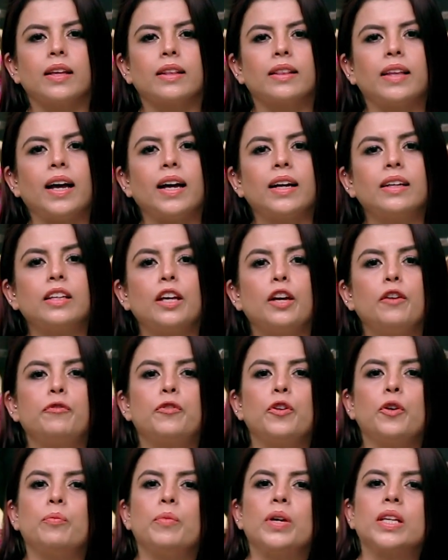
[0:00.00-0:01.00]
that if
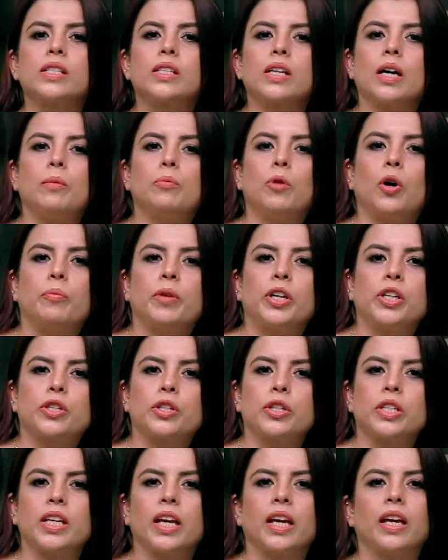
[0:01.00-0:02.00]
you missed a moment
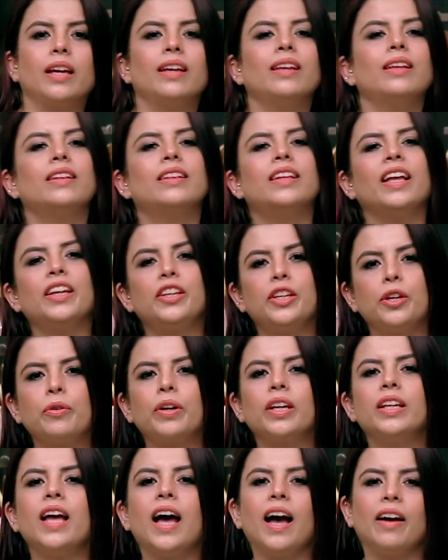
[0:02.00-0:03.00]
today, then you
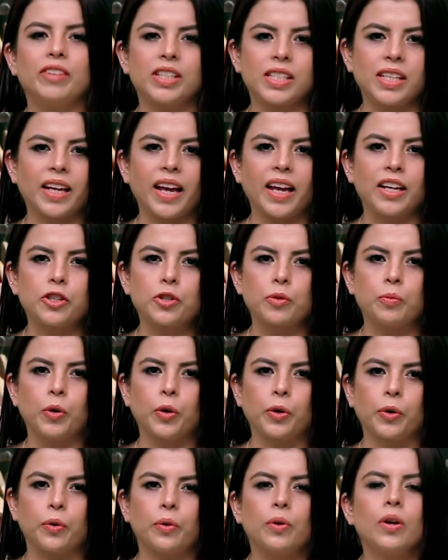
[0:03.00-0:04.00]
can have it again
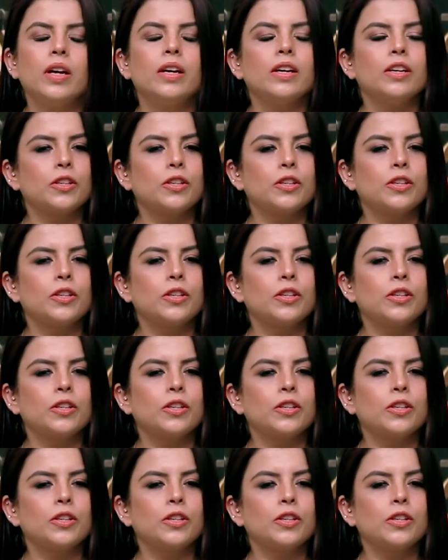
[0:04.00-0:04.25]
tomorrow.